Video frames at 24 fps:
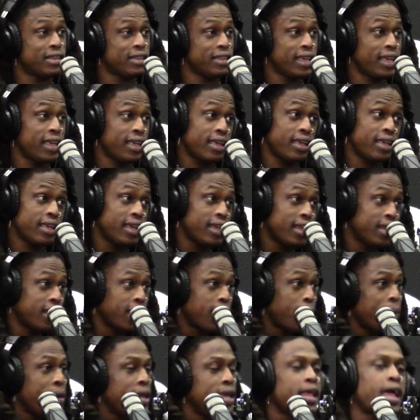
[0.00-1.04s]
Yeah,
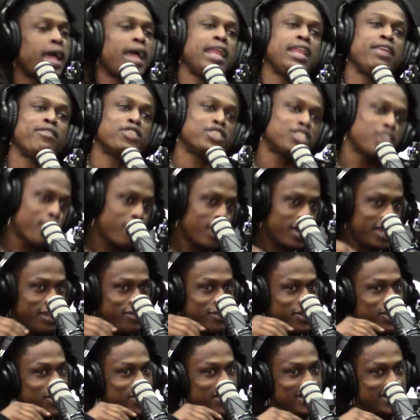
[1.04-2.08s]
I mean, I ain't even talking about
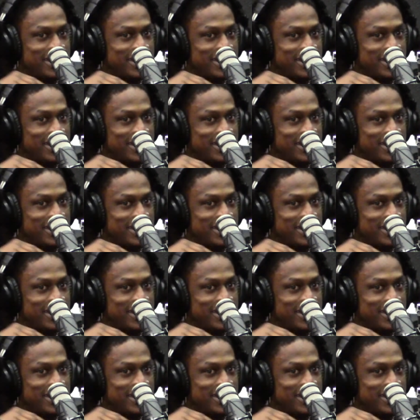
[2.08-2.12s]
even on the